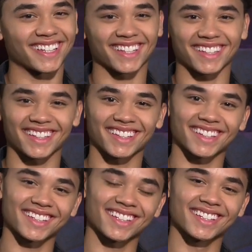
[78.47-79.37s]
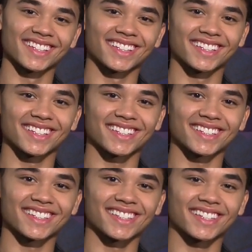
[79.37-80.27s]

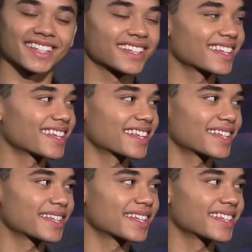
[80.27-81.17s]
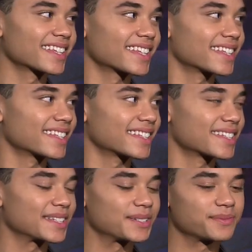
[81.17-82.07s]

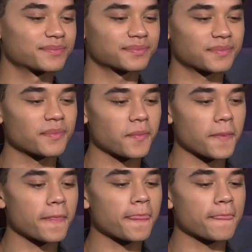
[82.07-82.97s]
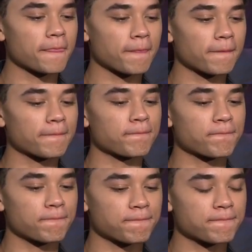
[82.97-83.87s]

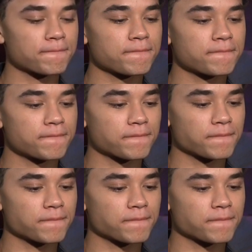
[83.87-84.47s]
No words are spoken by the person on screen.